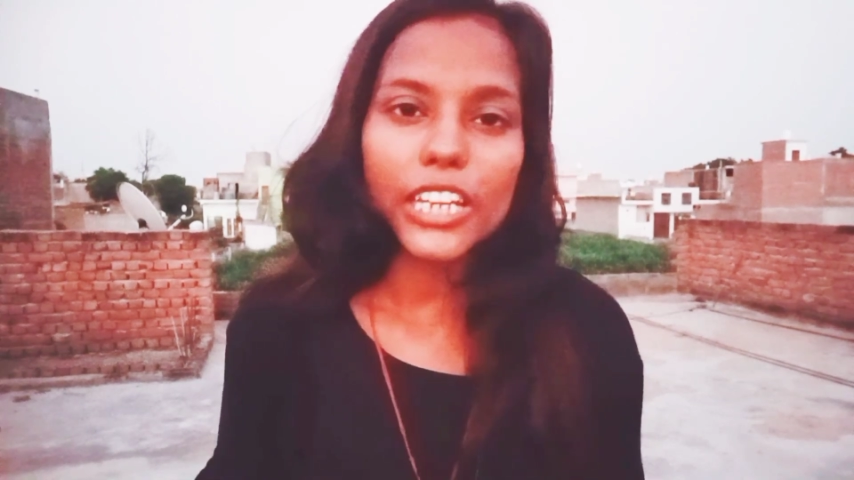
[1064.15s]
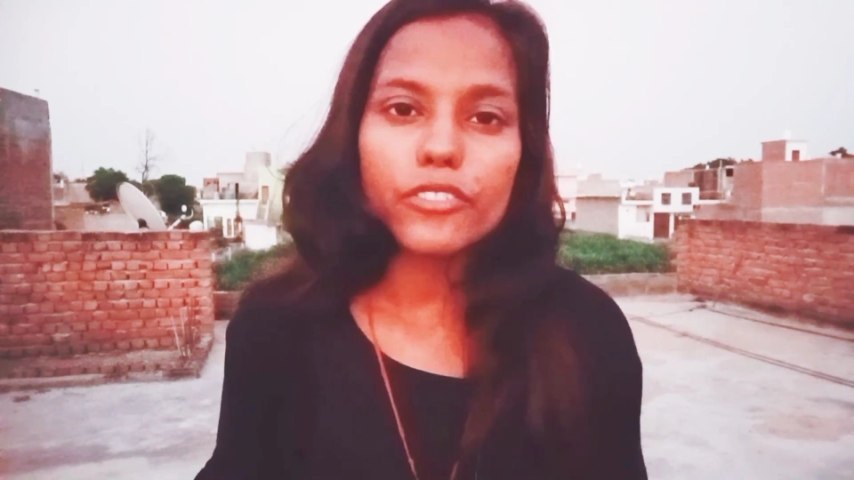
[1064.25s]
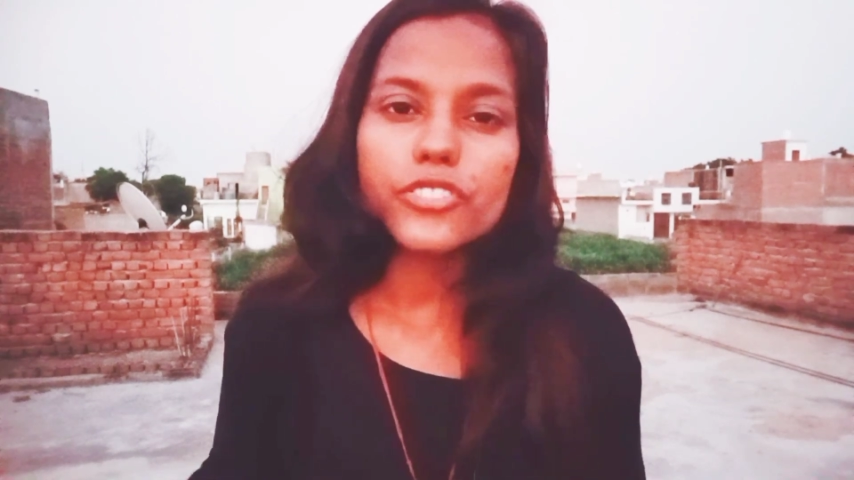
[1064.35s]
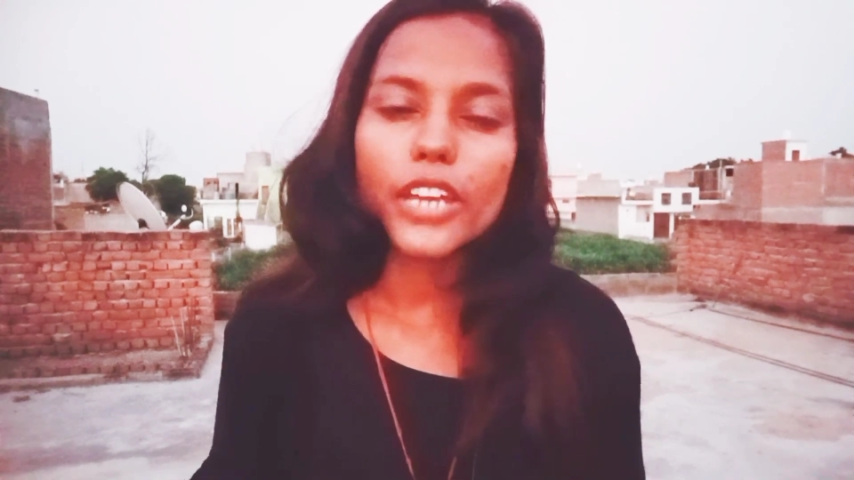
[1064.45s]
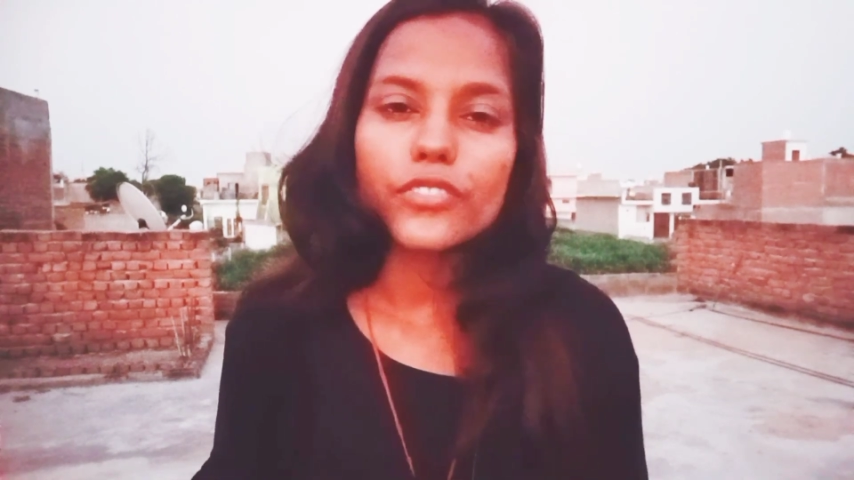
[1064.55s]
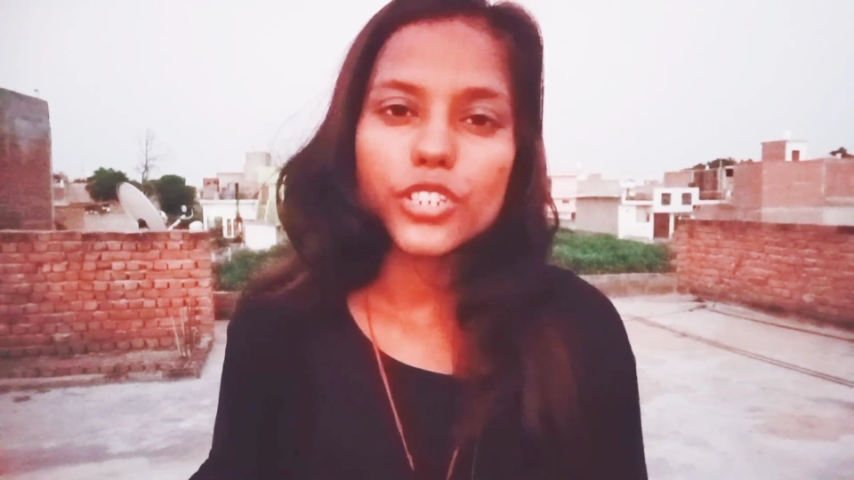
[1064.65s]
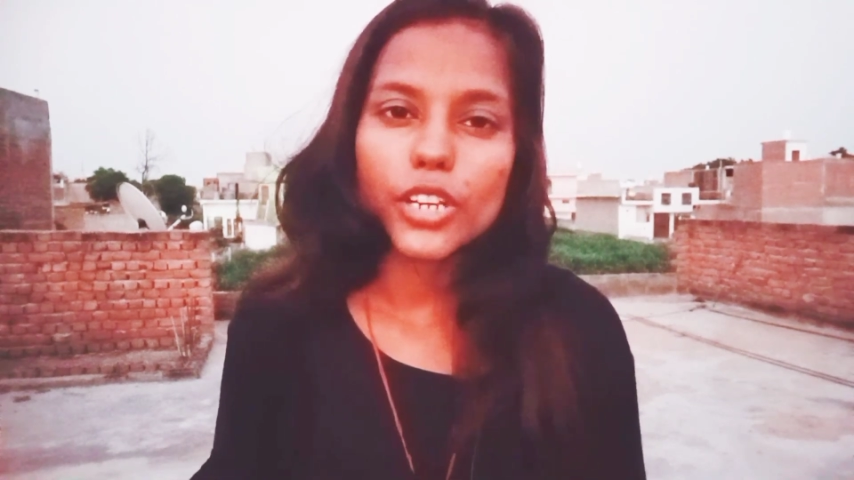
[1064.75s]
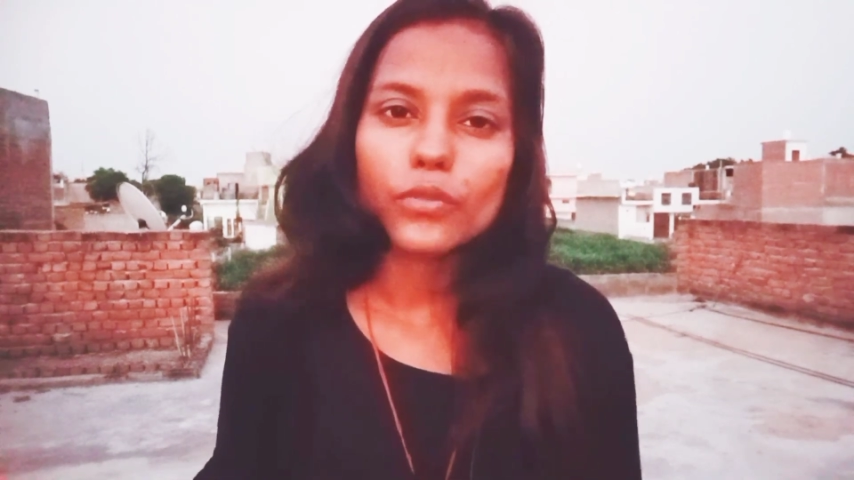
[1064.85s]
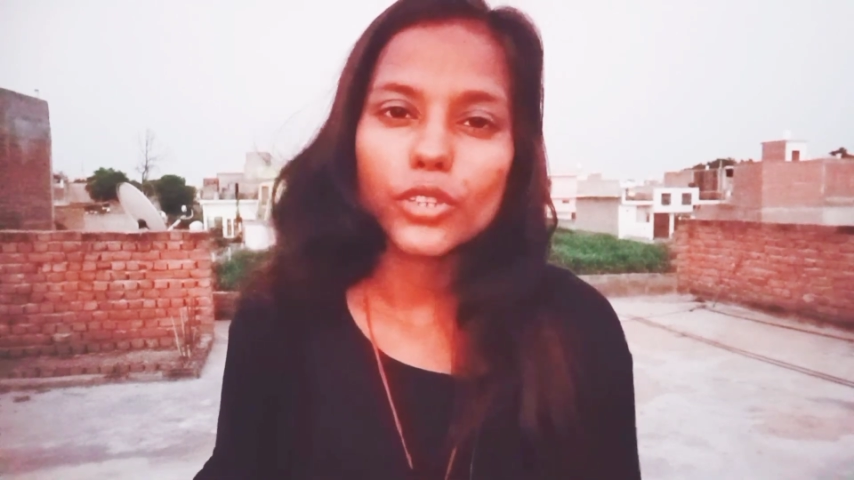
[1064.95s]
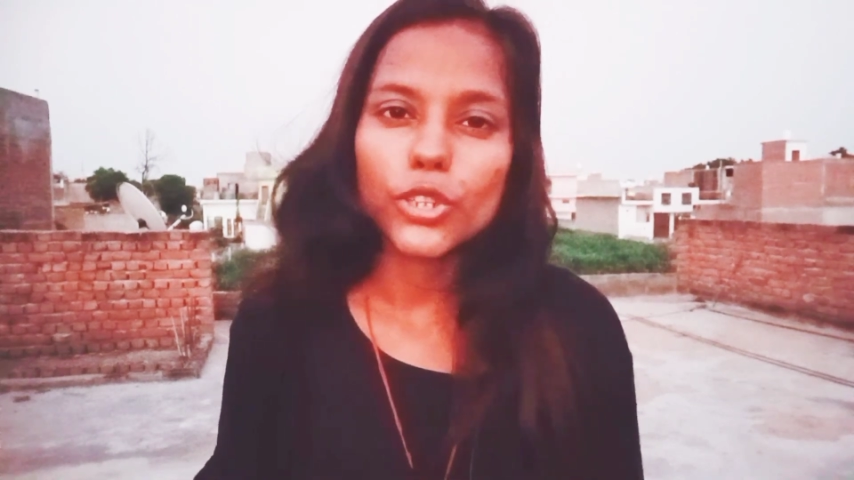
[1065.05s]
which I've
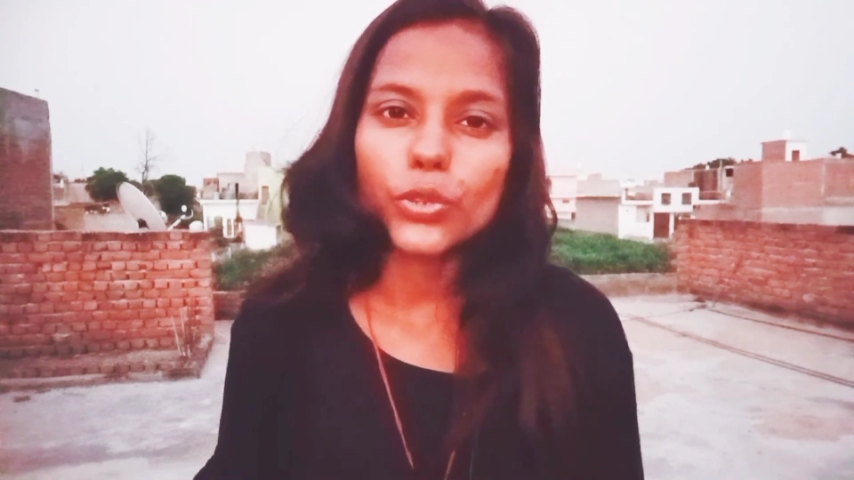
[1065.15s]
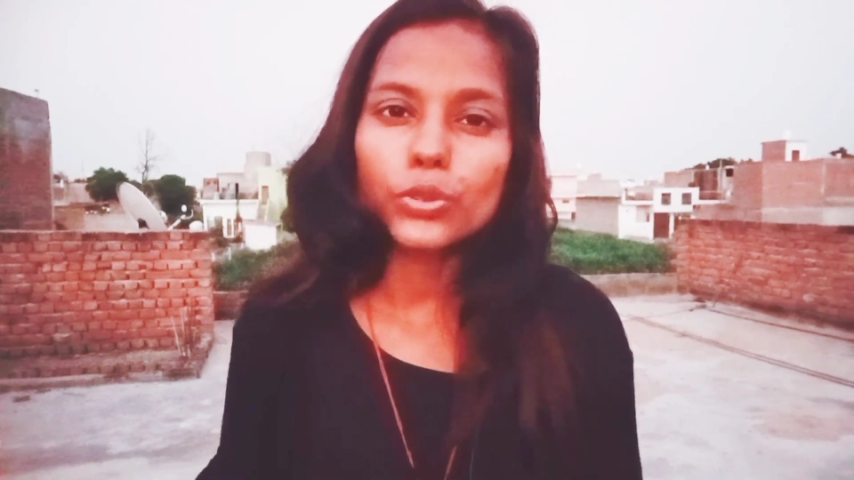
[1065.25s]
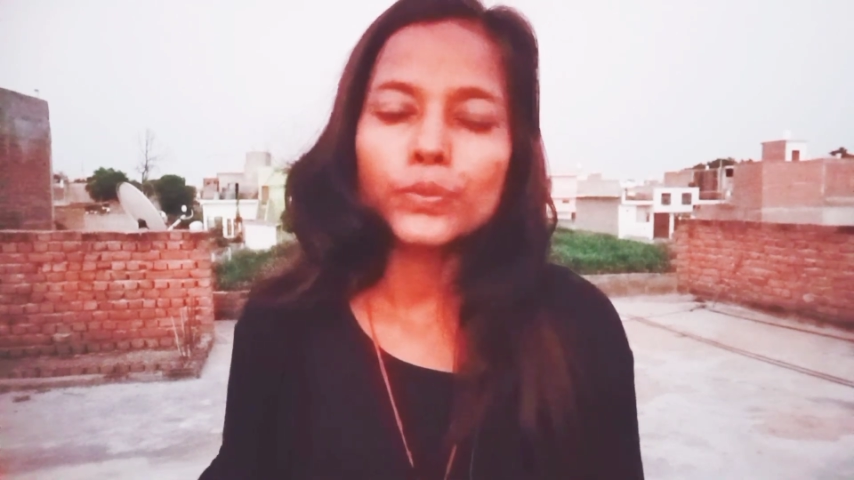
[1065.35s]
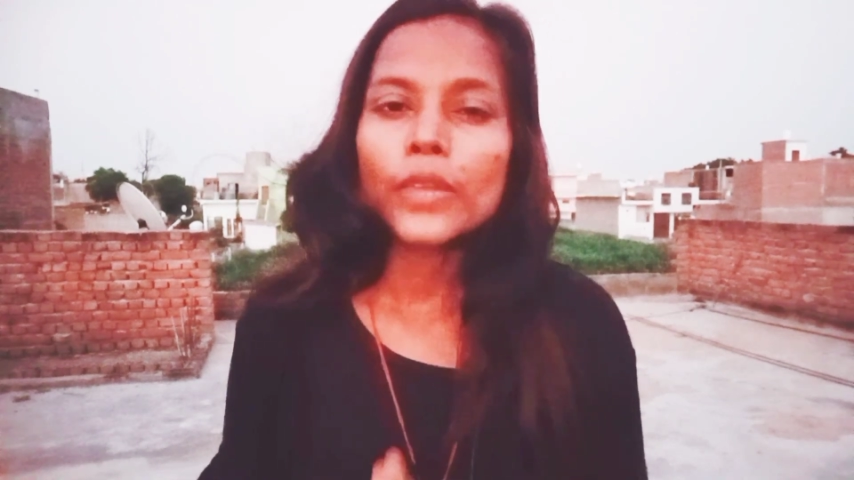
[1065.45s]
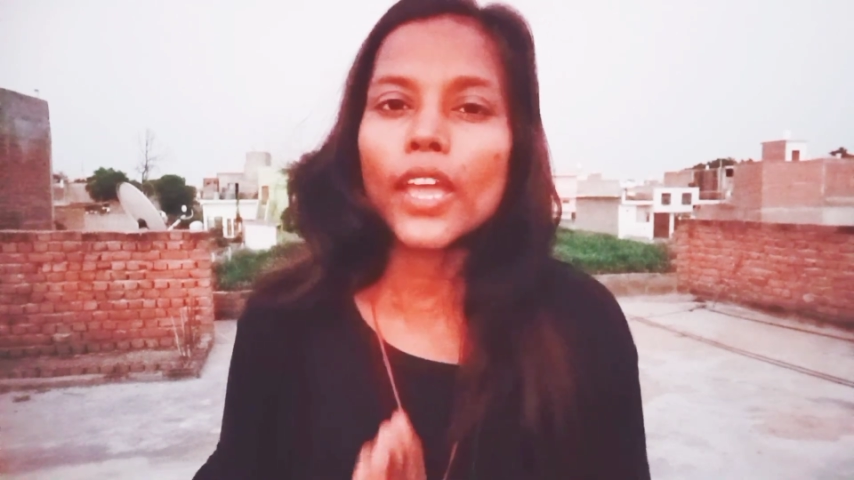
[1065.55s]
shared with you.